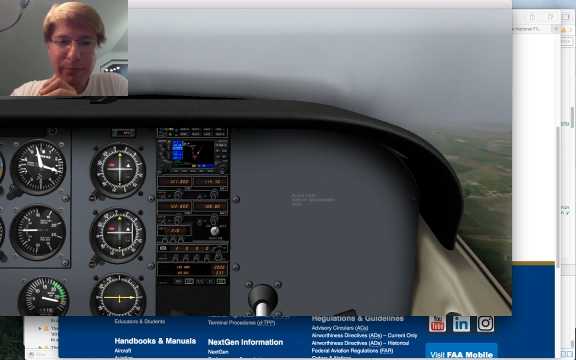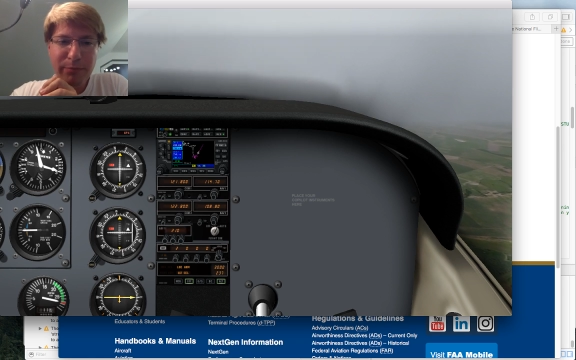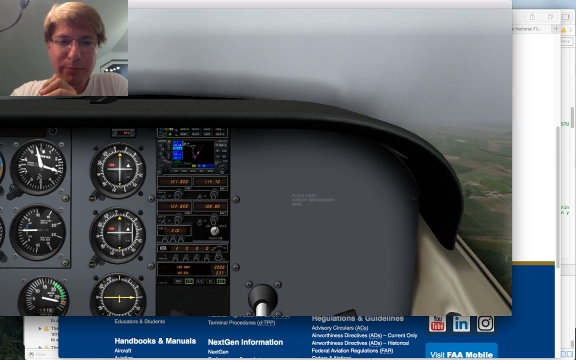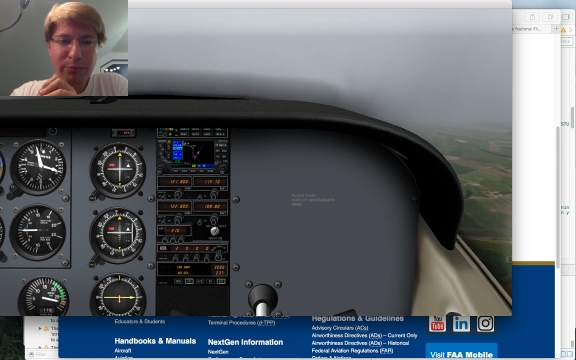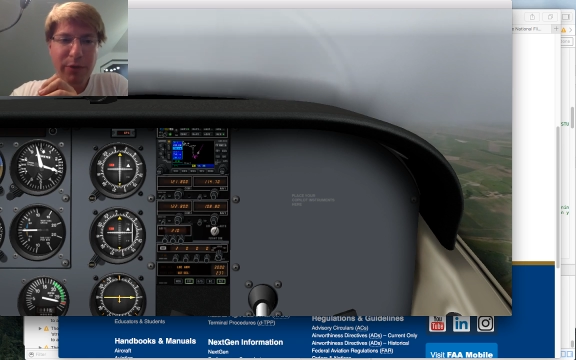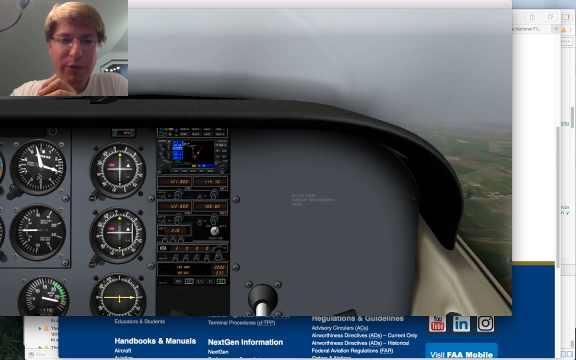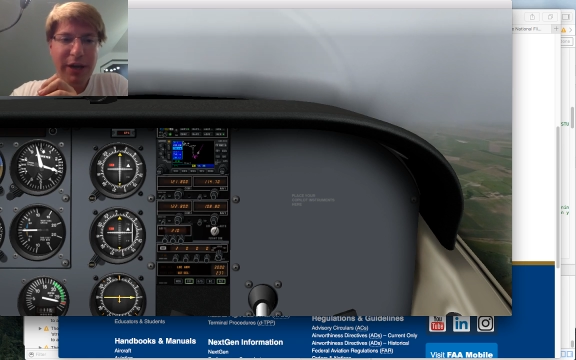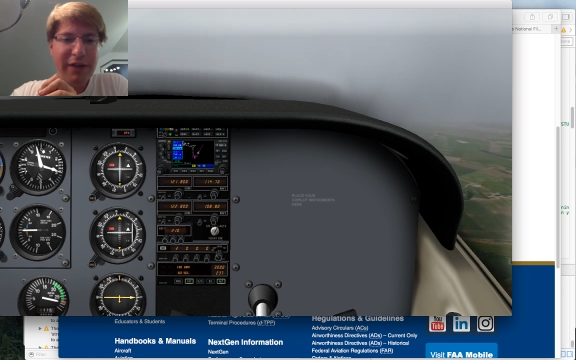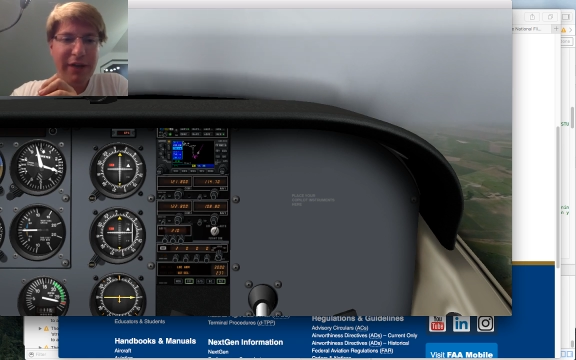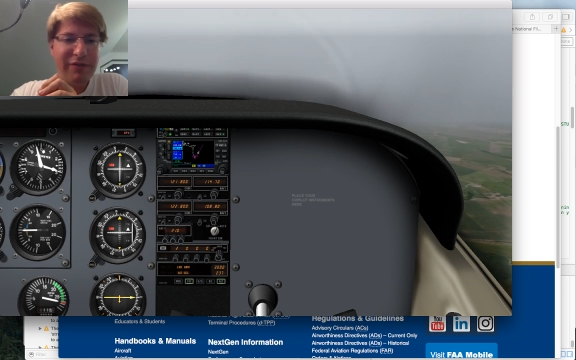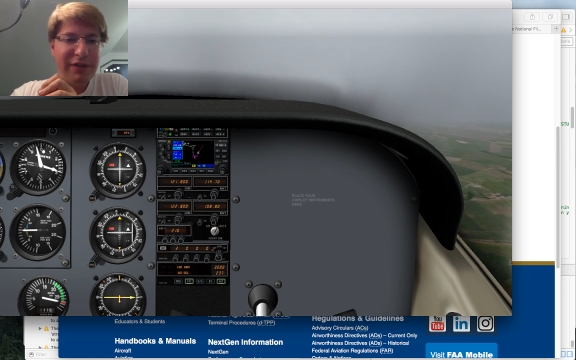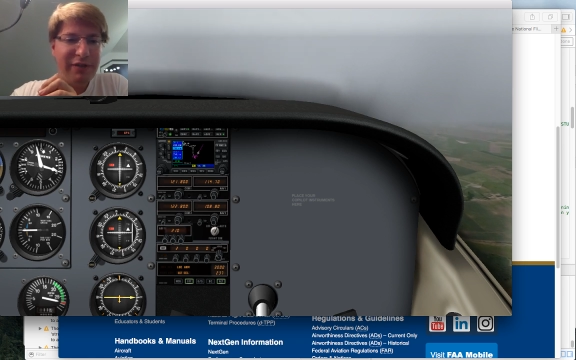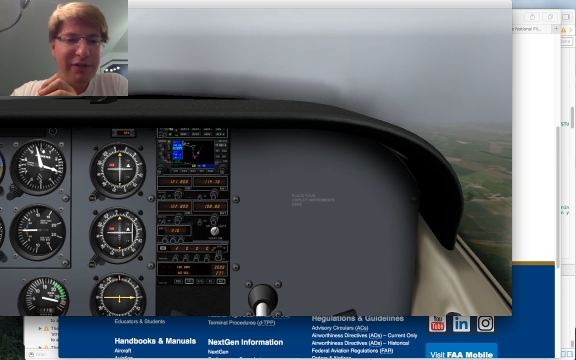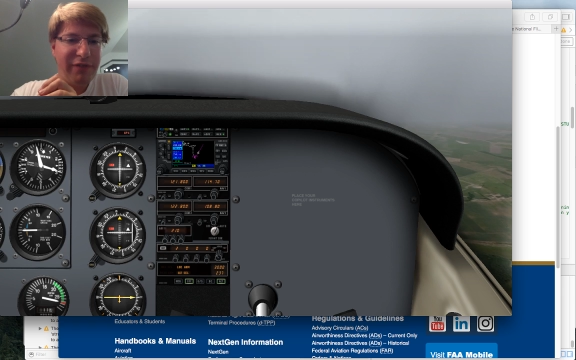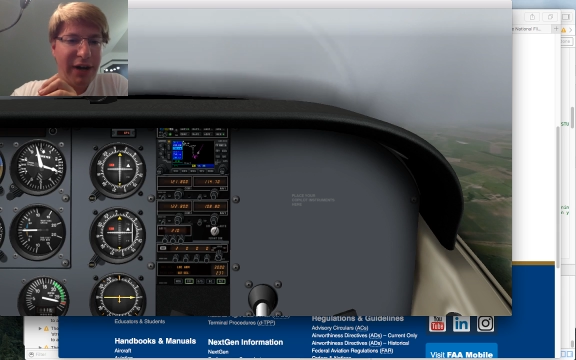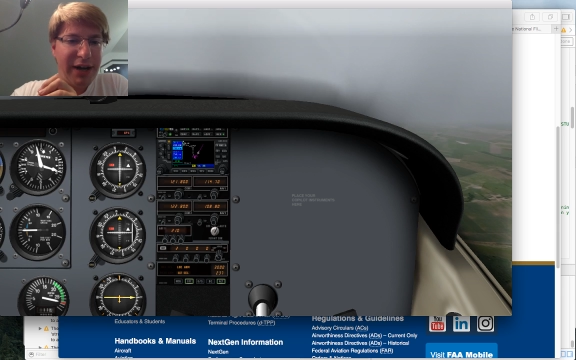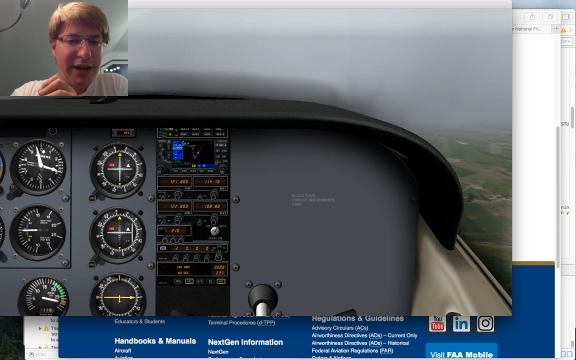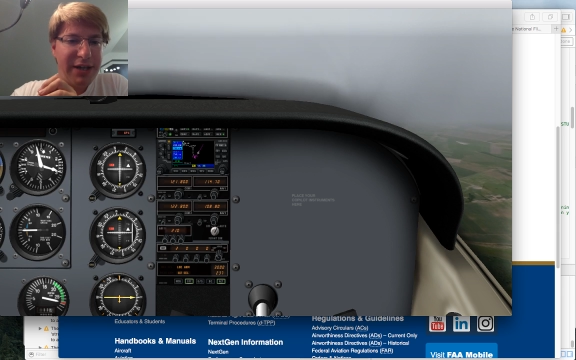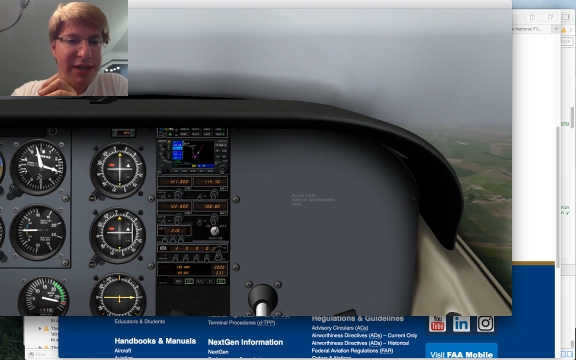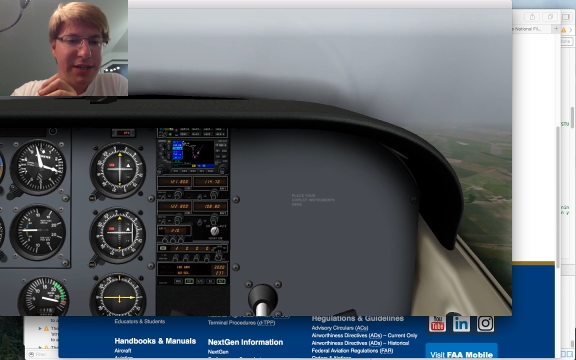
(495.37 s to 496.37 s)
we have
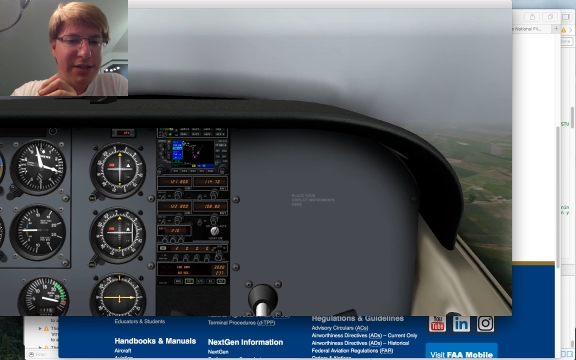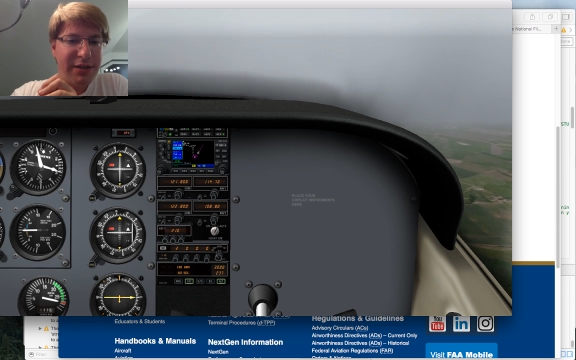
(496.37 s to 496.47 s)
devised,